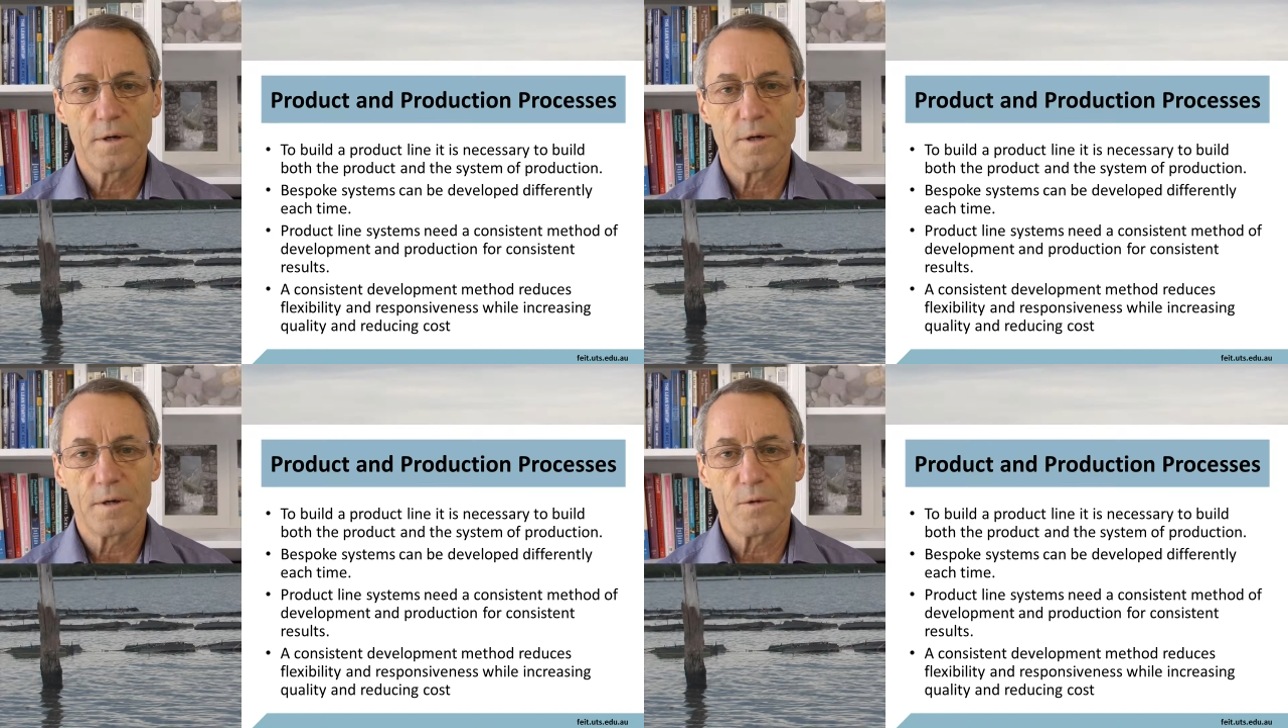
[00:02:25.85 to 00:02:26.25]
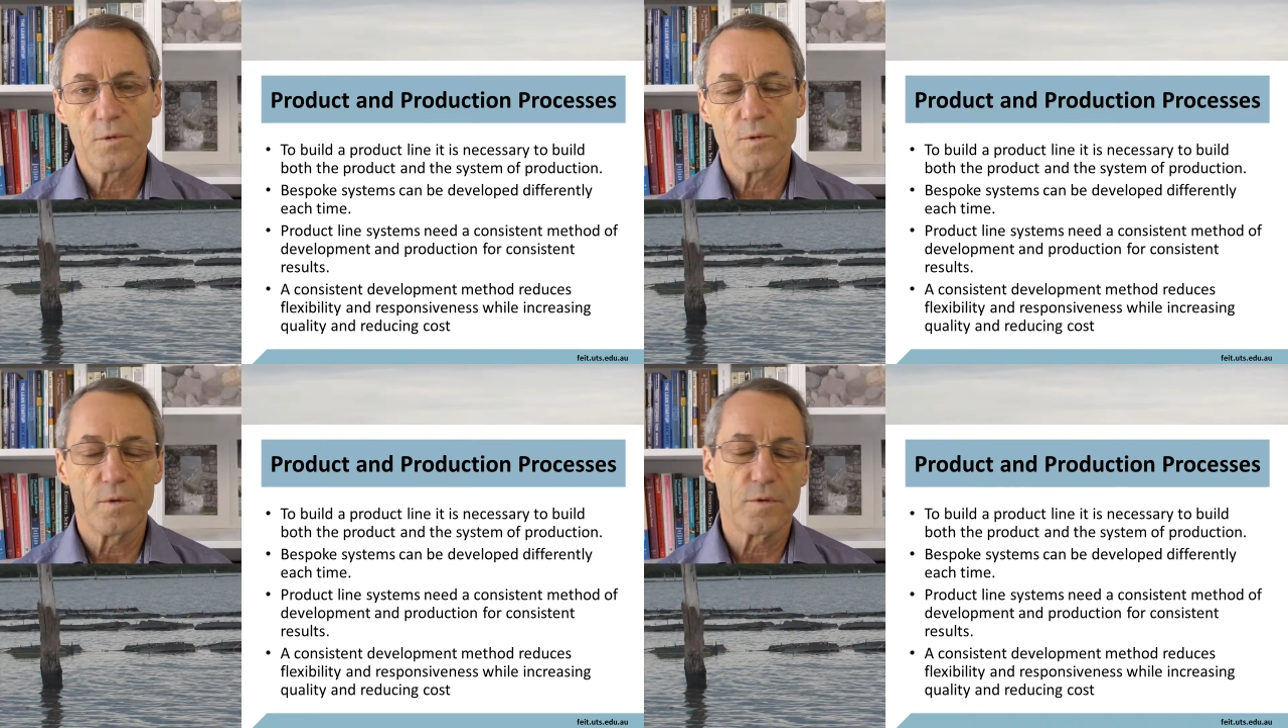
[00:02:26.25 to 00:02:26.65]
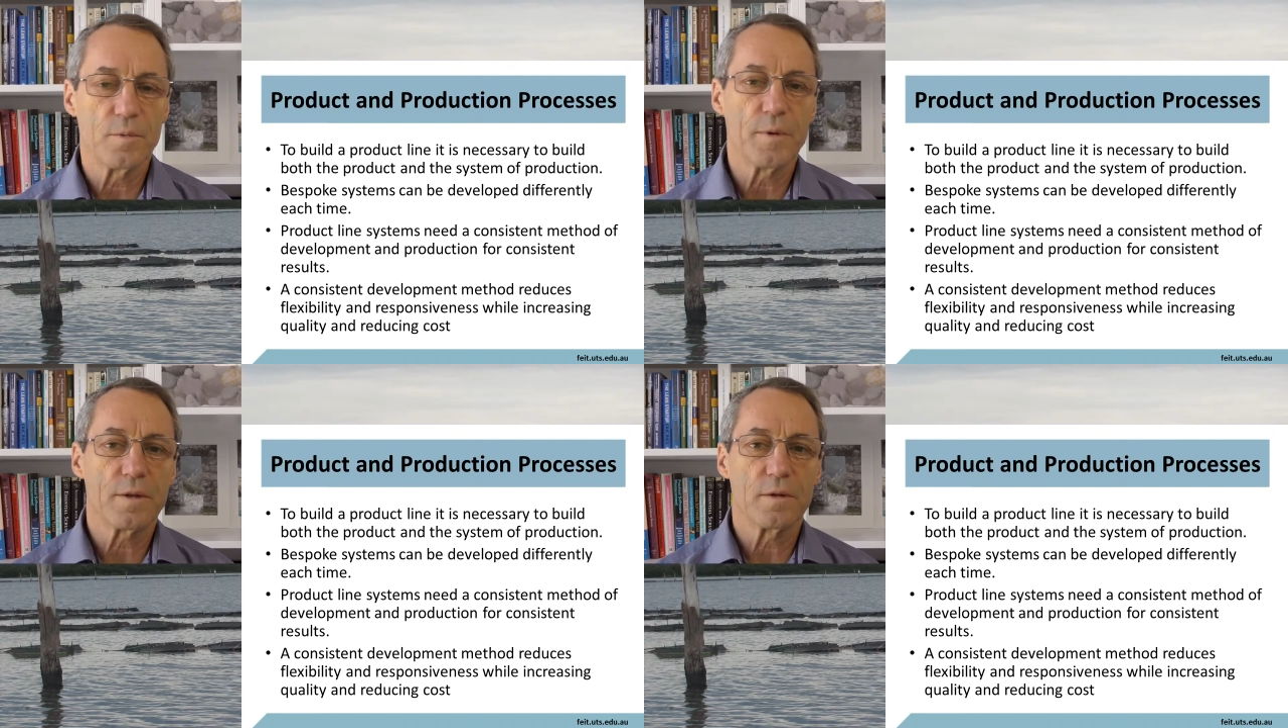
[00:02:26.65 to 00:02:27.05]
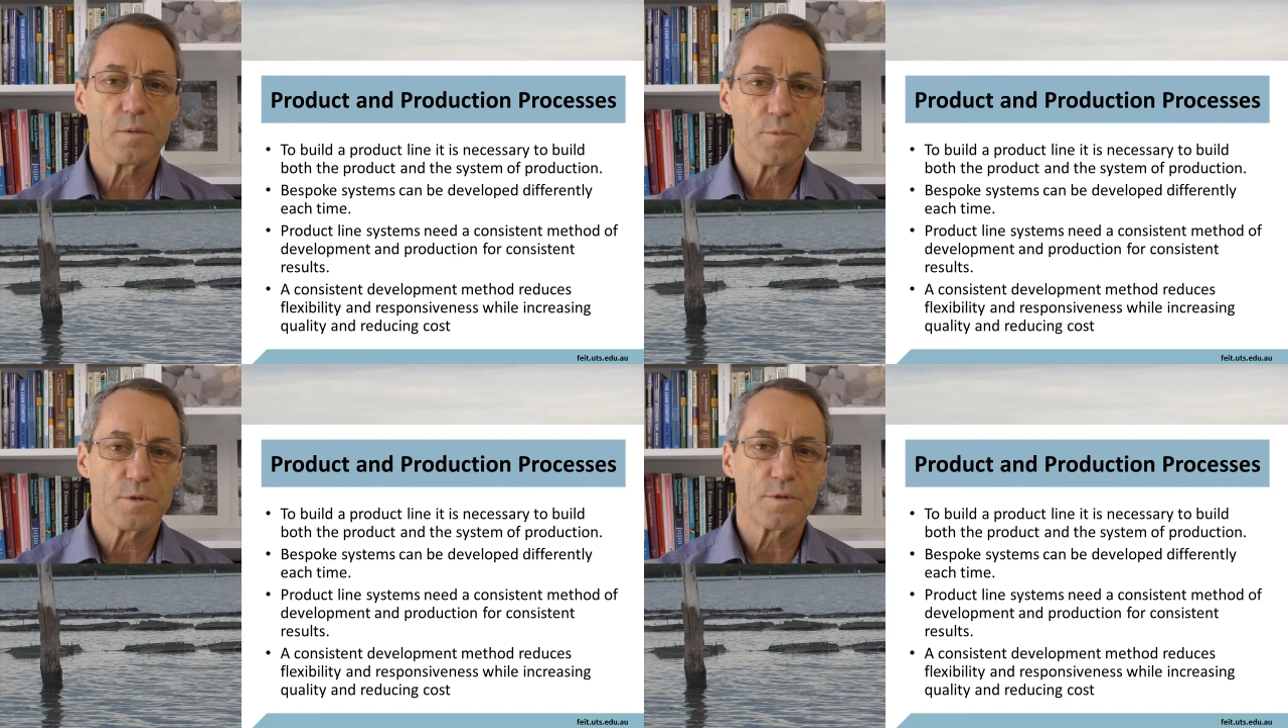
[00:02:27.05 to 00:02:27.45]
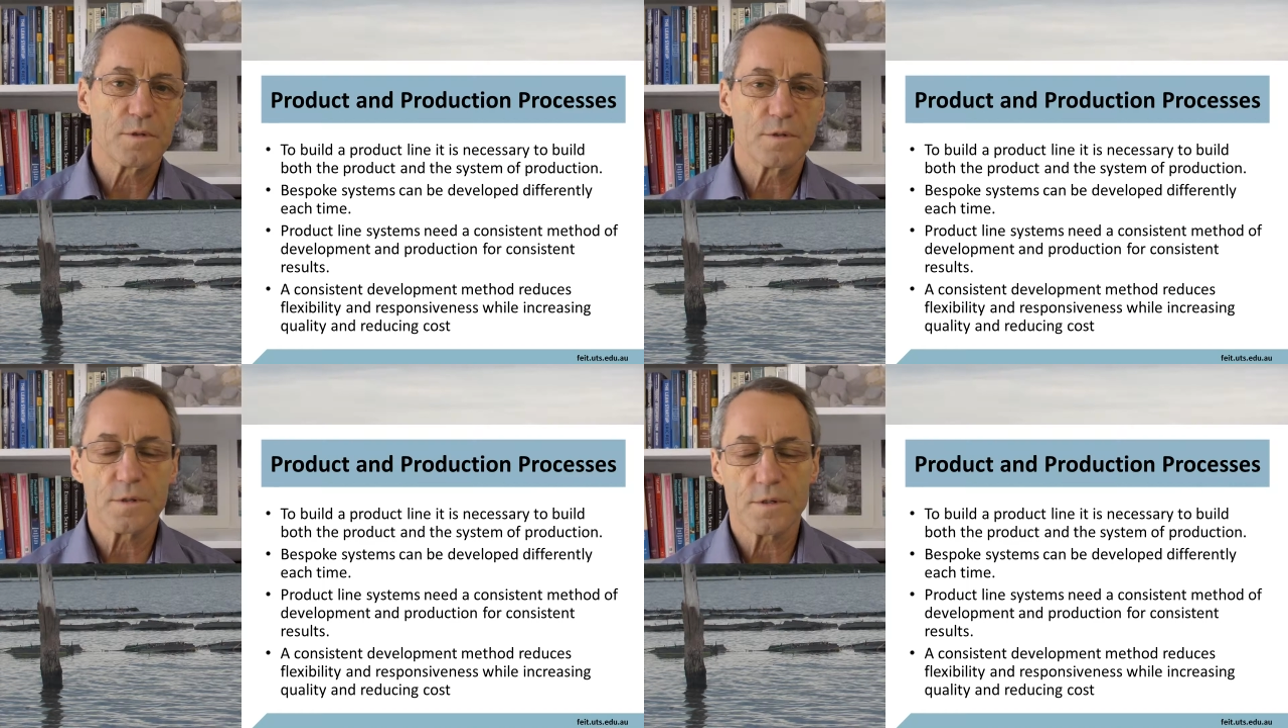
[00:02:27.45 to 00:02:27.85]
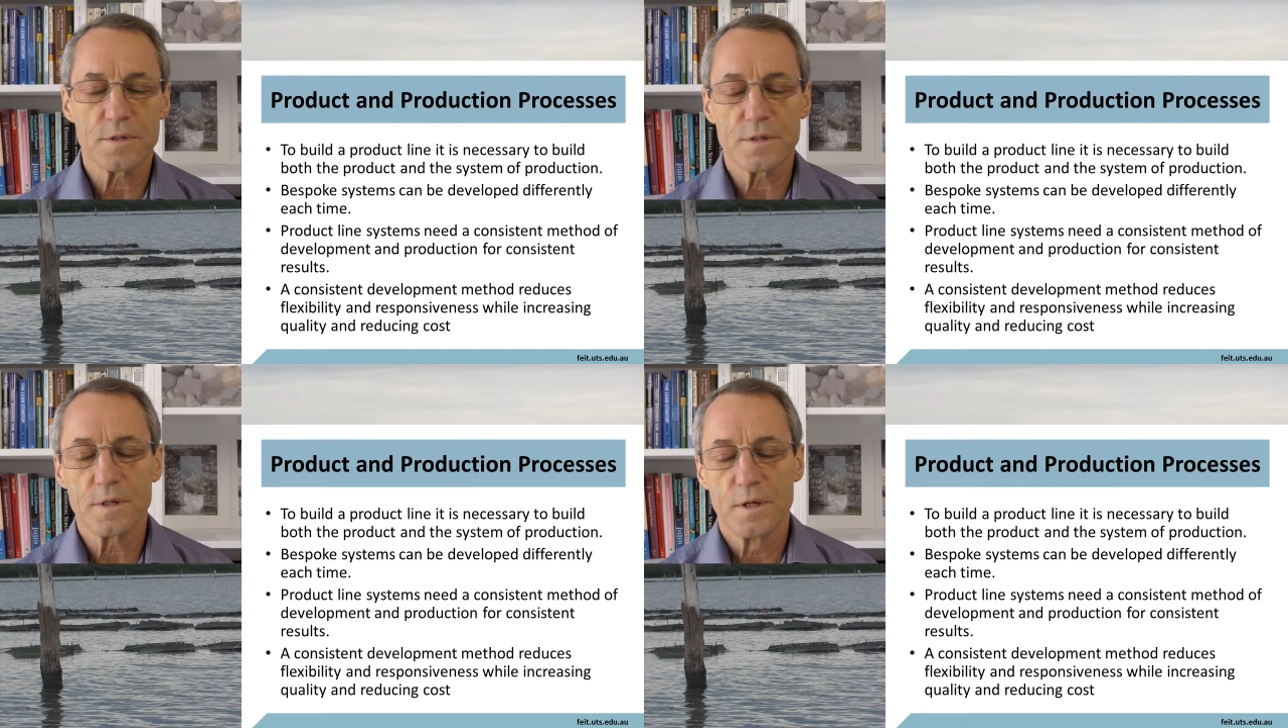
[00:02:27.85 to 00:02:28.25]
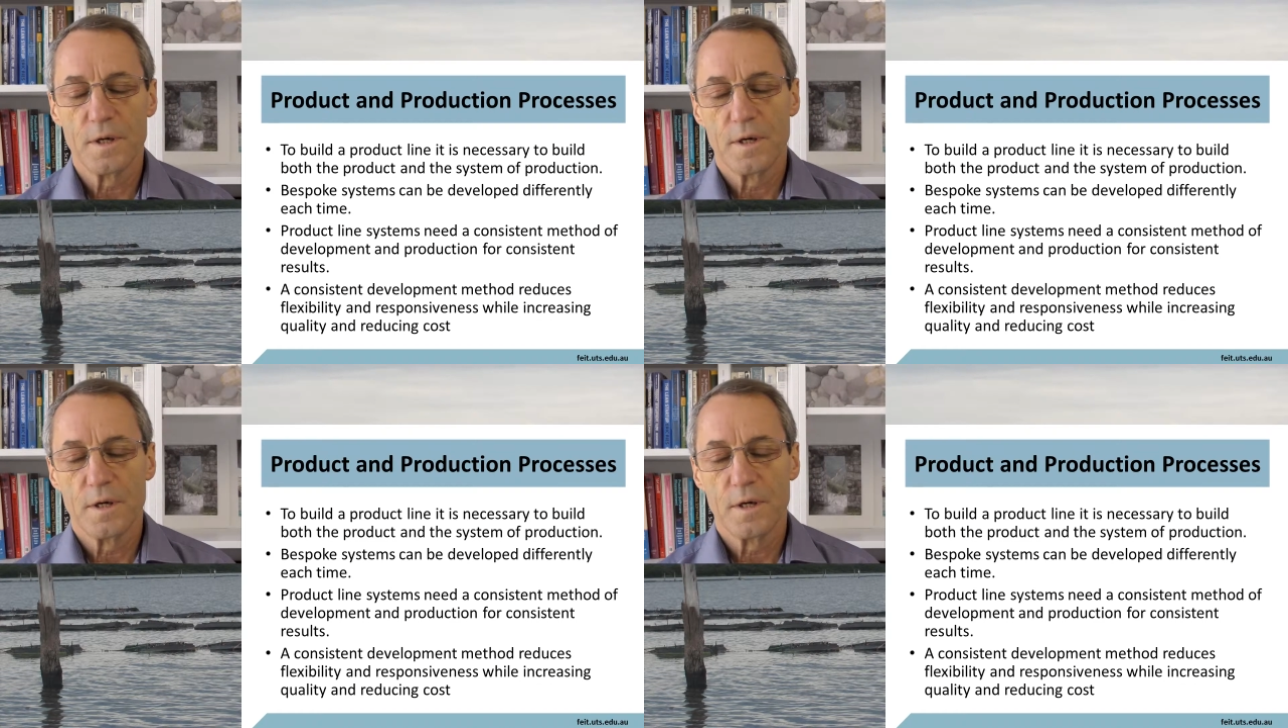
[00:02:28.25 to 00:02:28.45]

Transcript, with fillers: uh, or the, the, method that produces consistency,